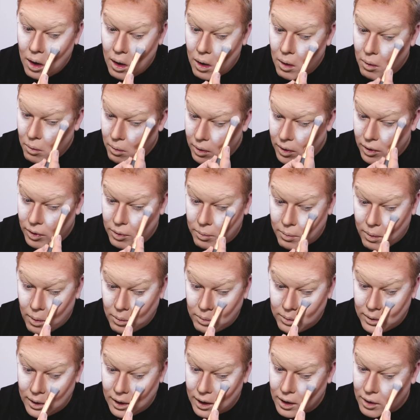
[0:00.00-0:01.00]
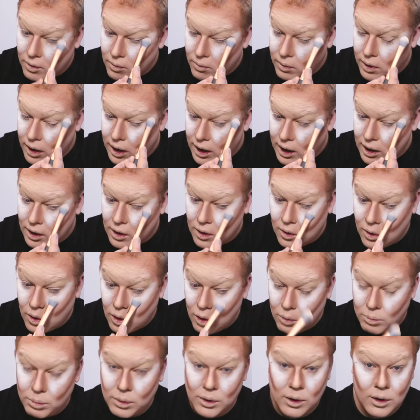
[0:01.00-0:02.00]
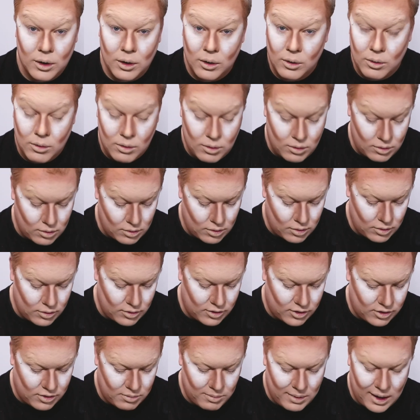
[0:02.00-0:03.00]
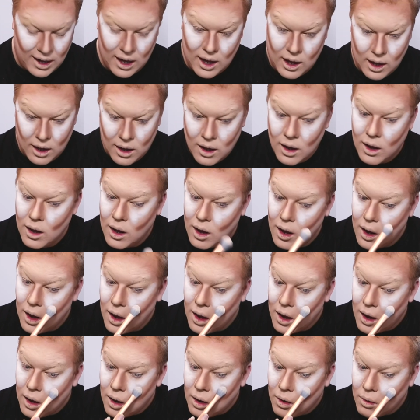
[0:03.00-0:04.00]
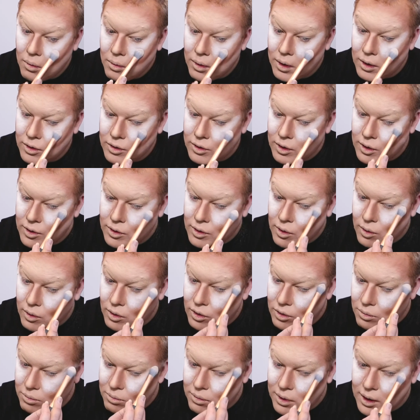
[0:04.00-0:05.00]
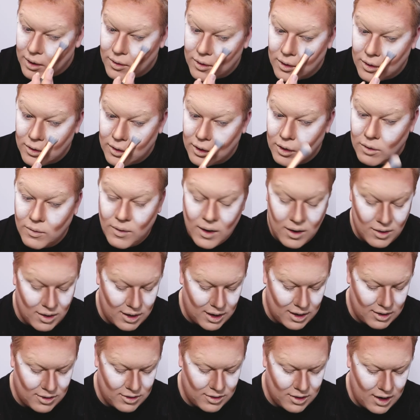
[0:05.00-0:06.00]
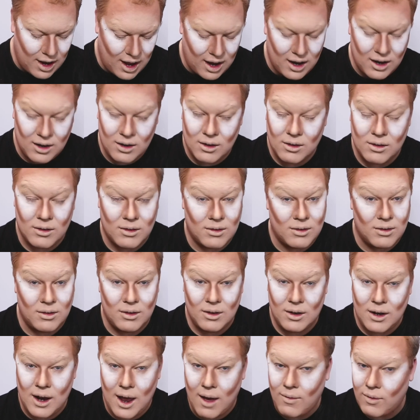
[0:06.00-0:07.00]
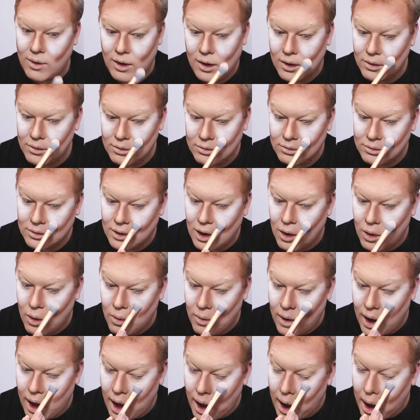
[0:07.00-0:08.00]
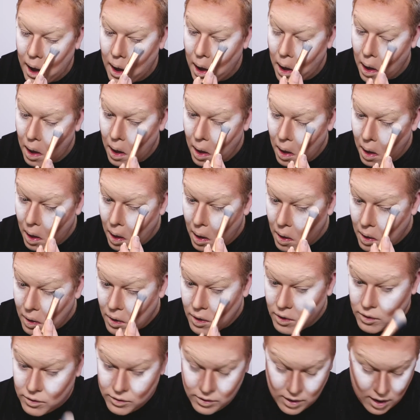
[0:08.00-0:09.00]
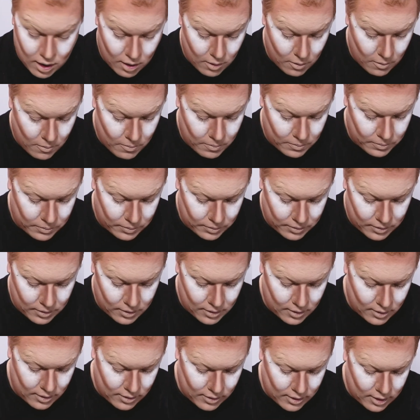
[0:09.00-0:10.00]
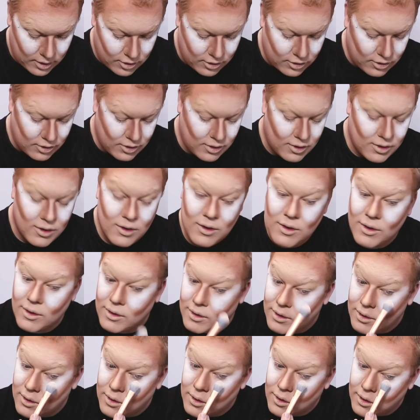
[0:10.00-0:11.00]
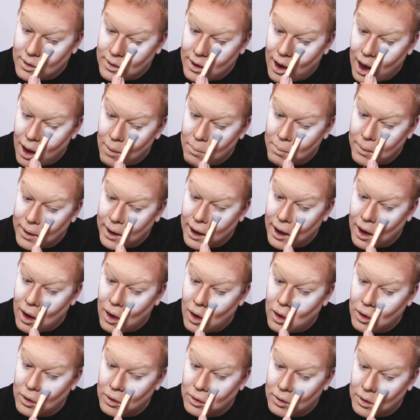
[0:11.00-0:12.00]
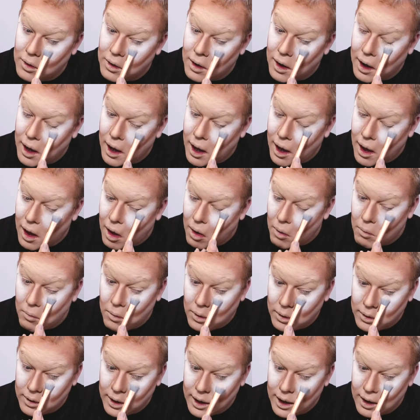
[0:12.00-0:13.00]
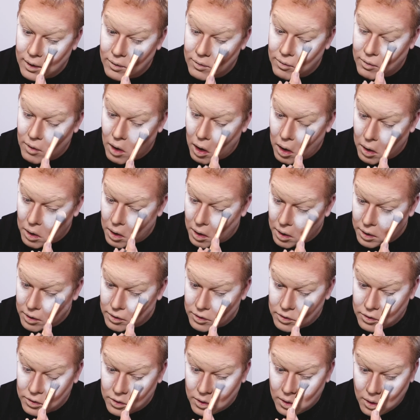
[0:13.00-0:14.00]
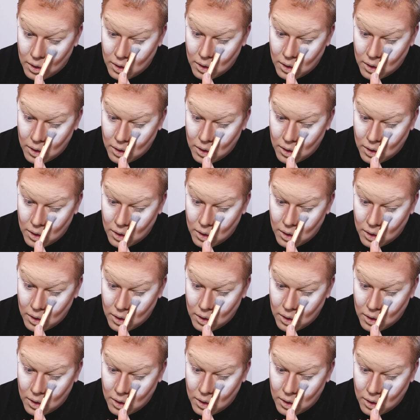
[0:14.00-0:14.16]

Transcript: with probably a green or blue smear which is going to mix into your foundation and never go away. So just tapping it on here will leave a nice